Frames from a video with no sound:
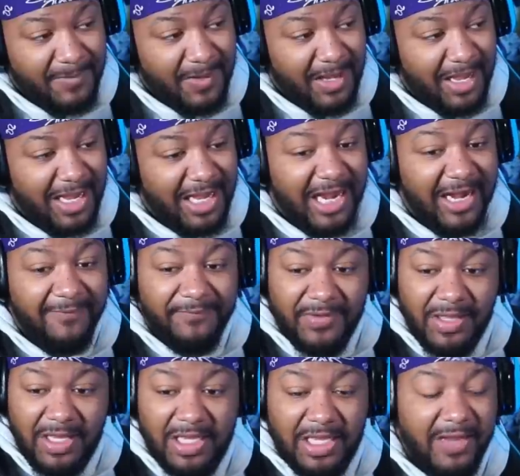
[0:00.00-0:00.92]
I got a
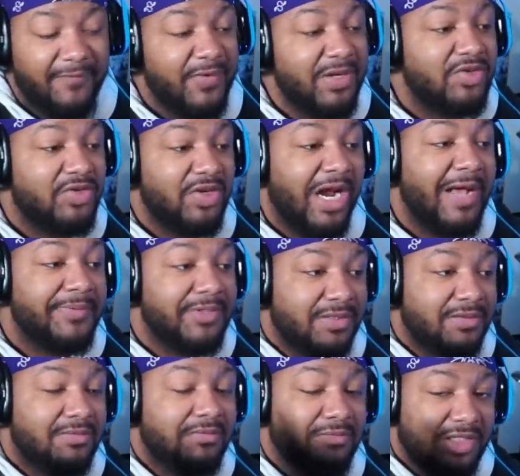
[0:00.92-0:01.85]
feeling if he
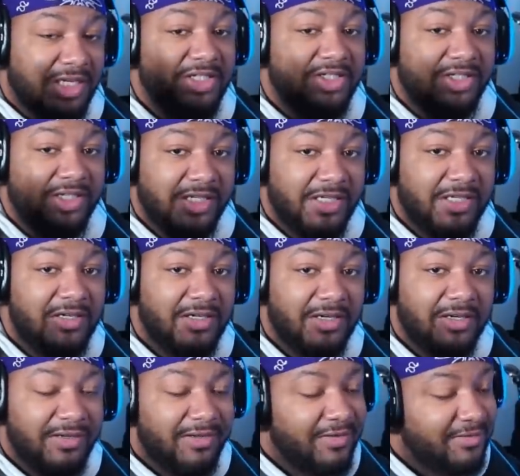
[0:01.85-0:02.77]
drops this year,
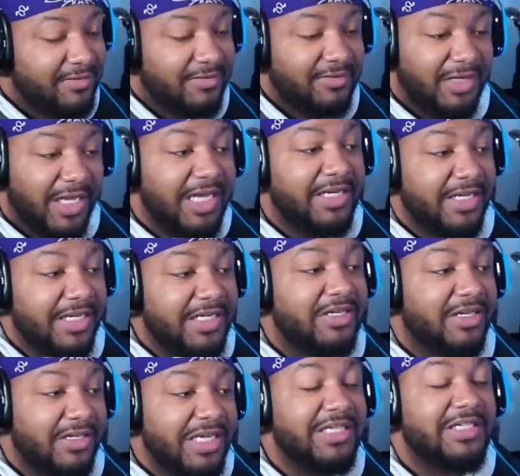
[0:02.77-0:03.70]
it is,
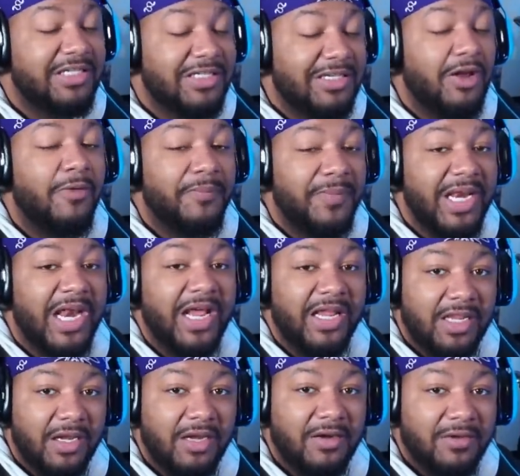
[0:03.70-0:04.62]
this is gonna be that
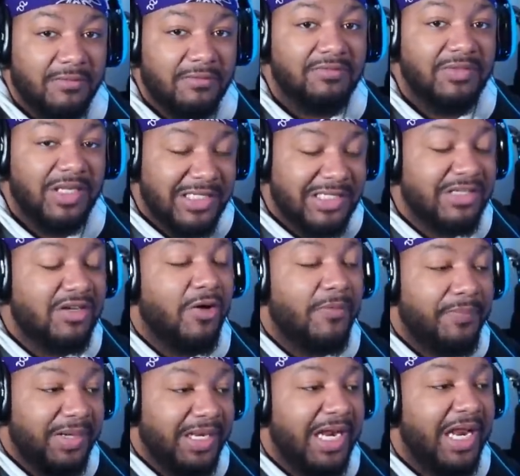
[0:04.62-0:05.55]
year. This is gonna
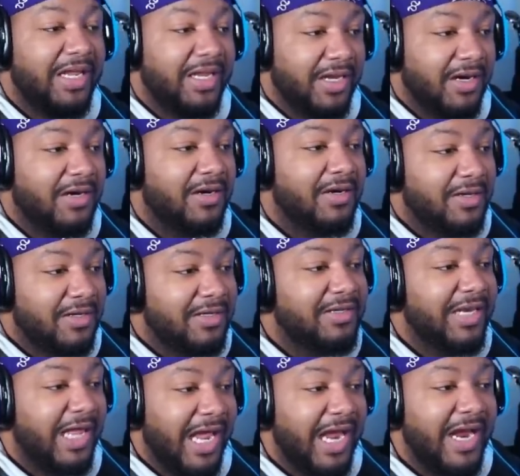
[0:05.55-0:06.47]
be that year
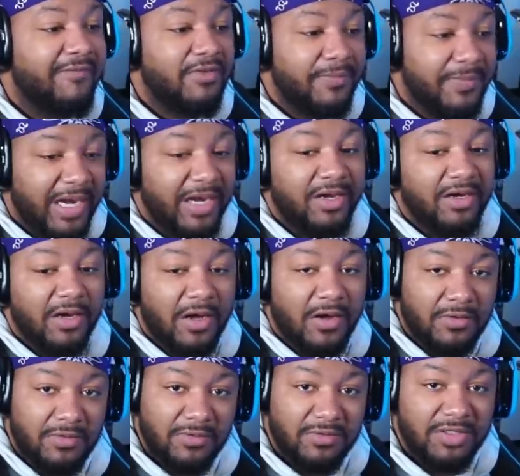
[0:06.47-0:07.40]
that everybody
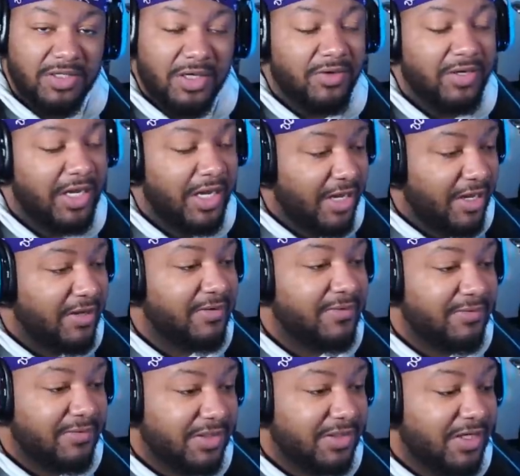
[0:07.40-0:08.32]
know. So yeah,
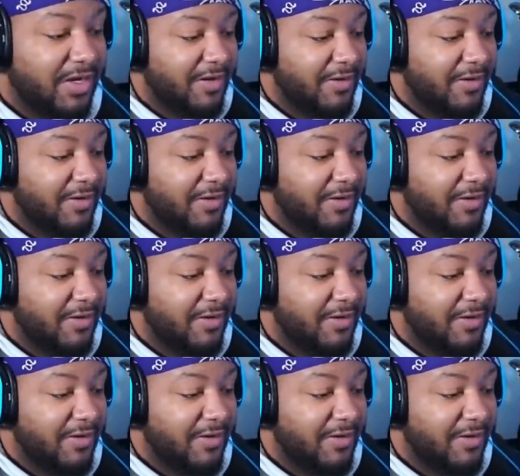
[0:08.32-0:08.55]
let's go.